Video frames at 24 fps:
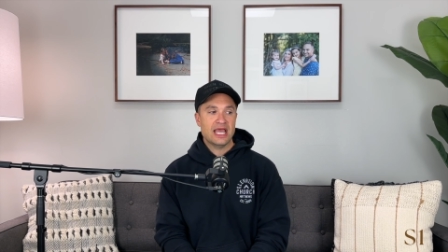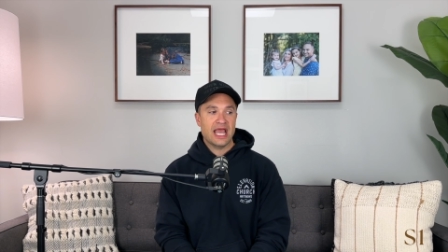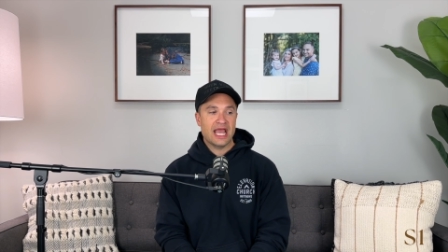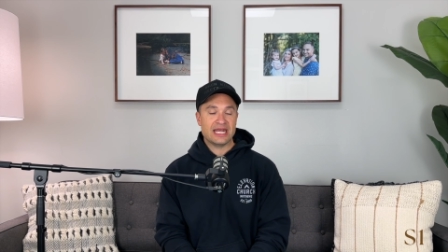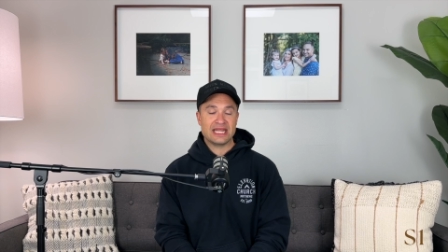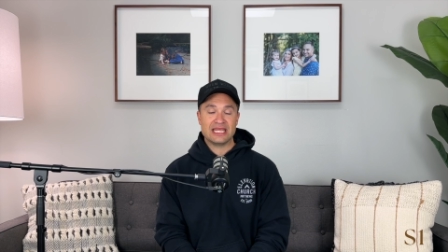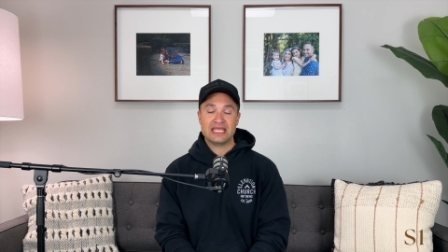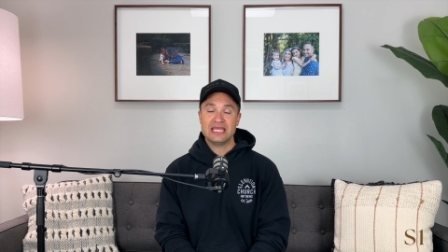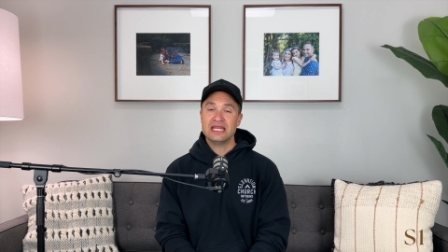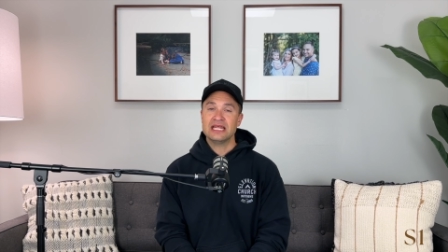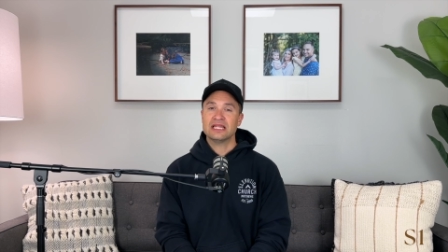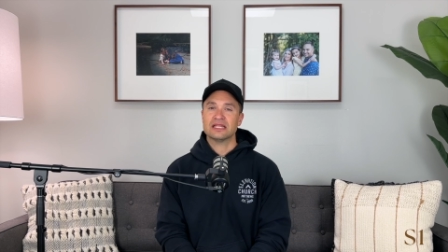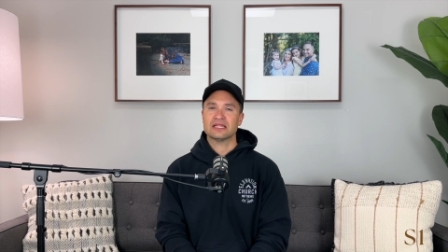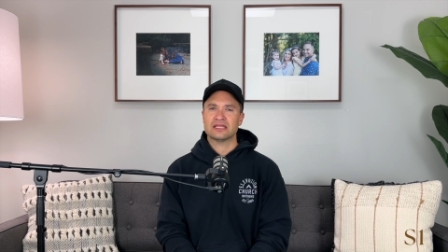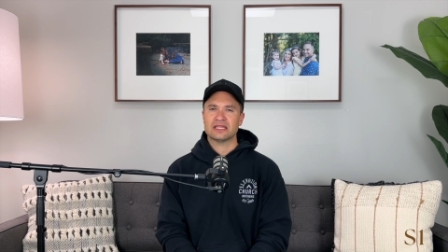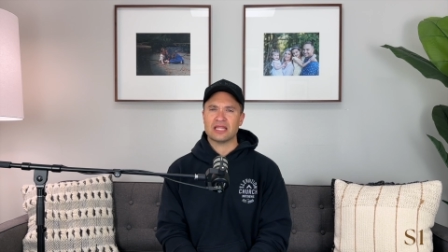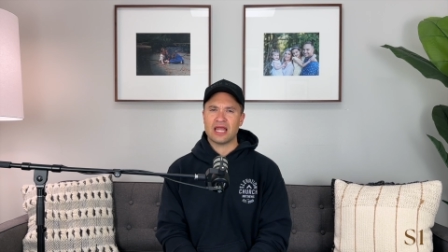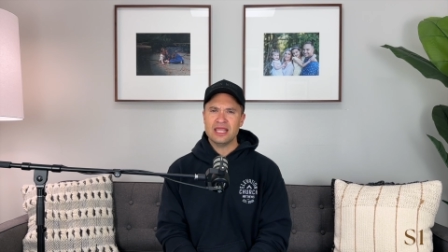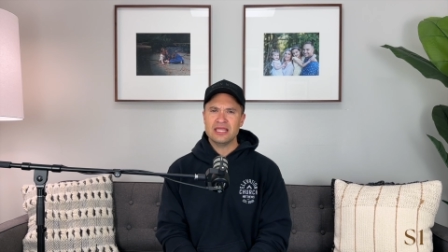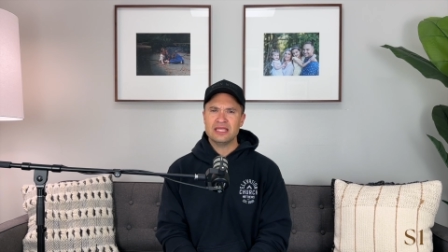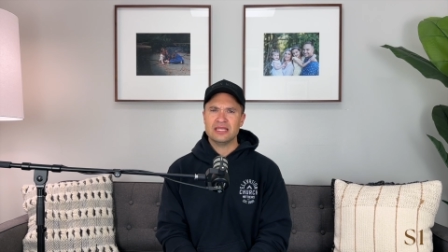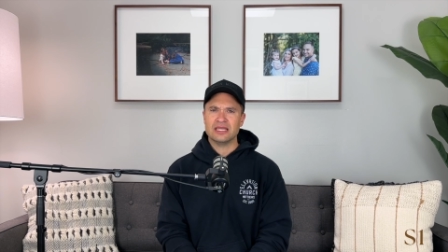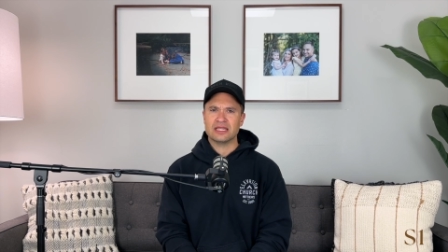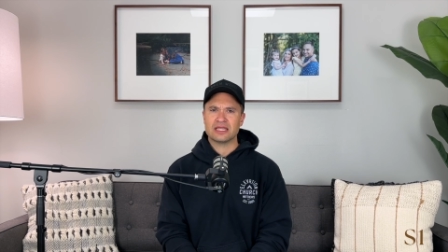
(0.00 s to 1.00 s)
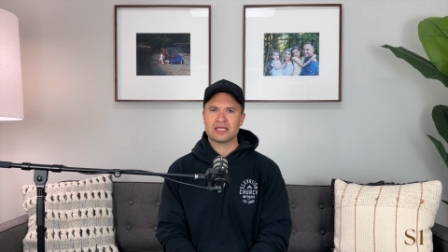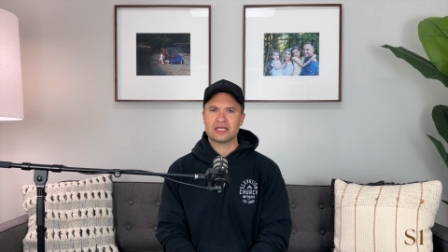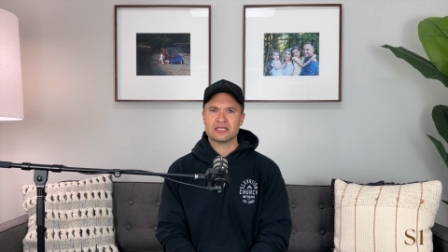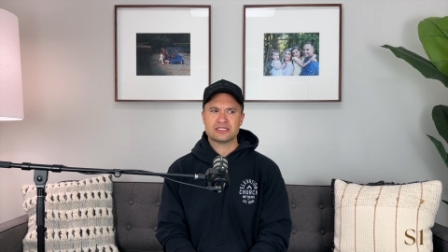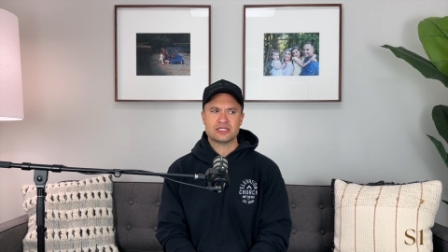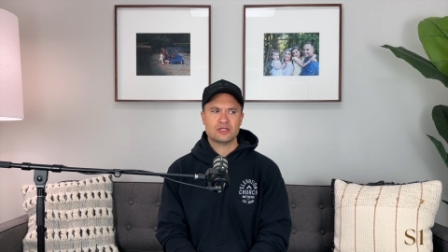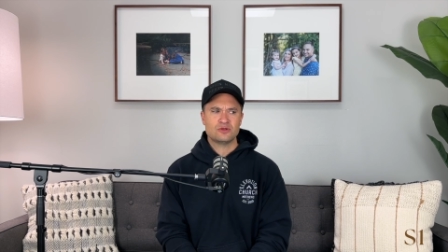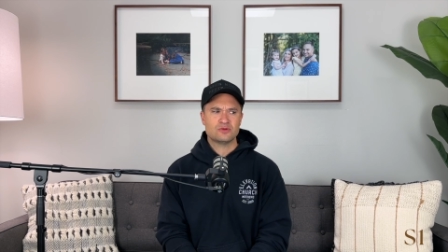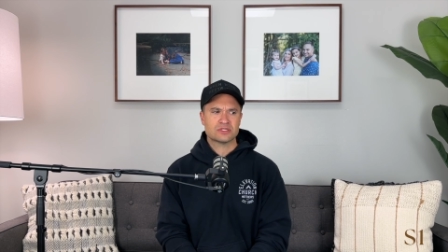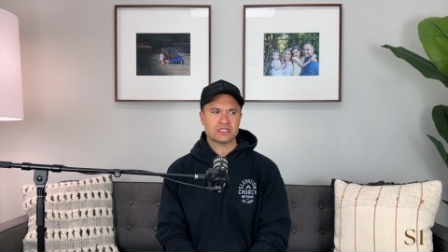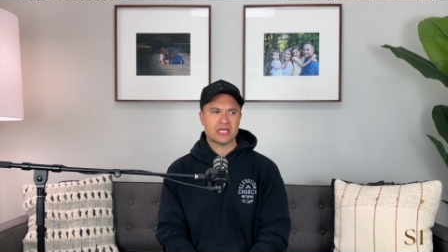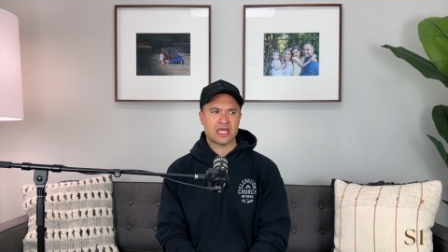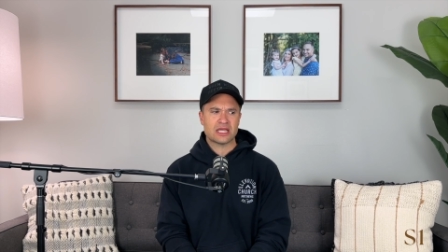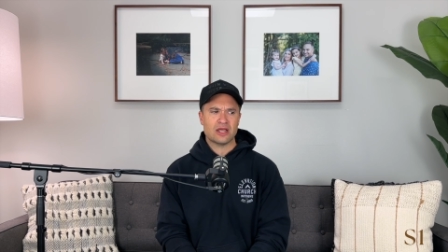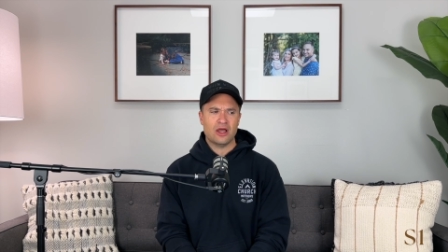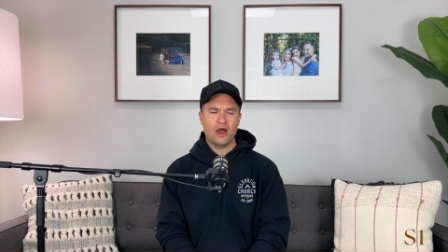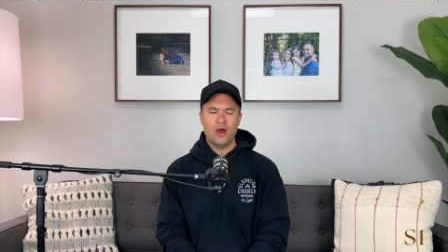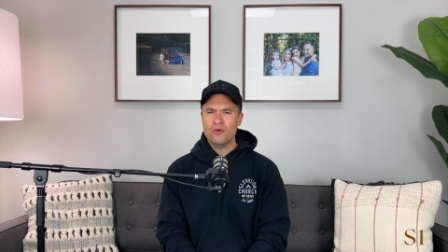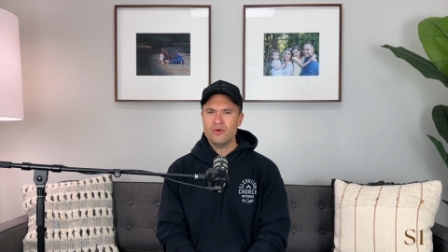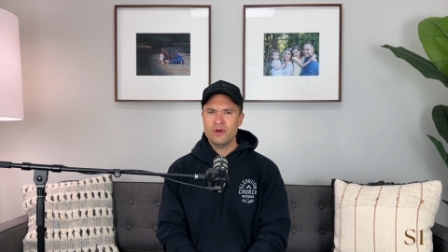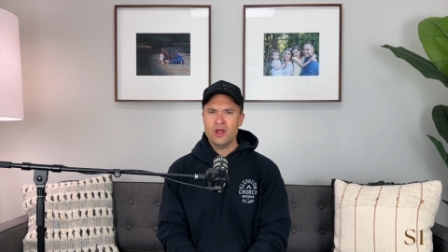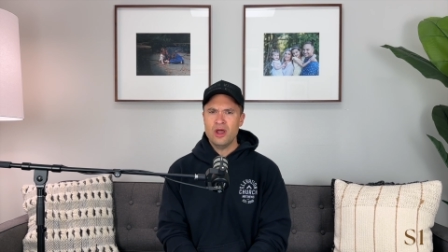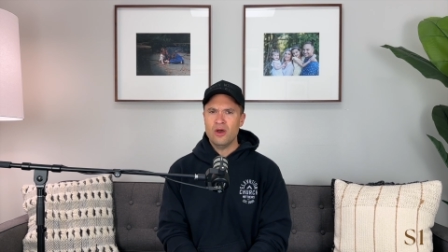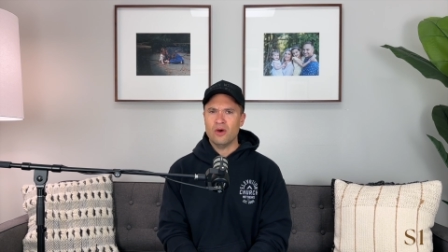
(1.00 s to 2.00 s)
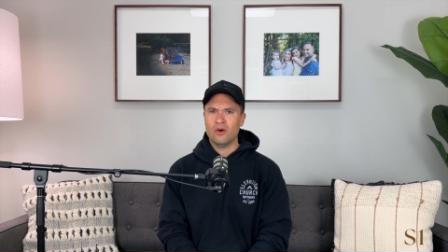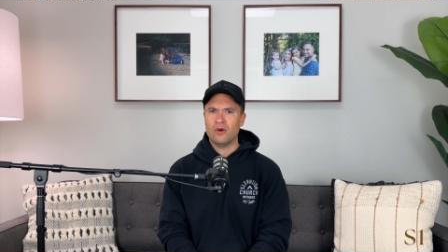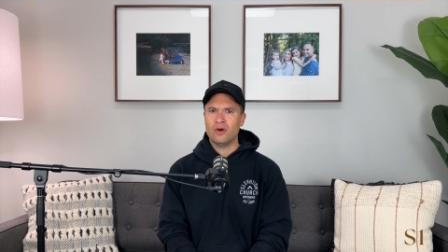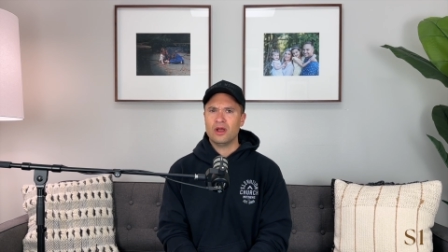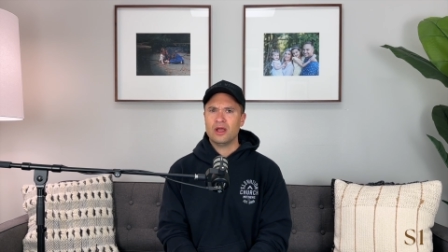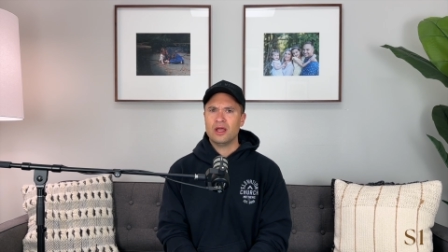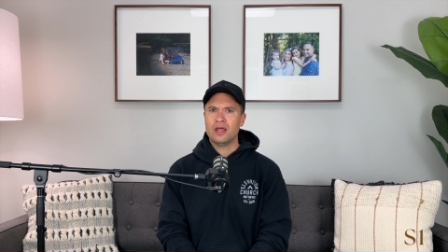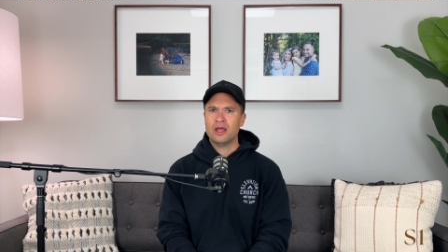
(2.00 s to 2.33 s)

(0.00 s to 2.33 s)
he didn't like it because he was like, oh no,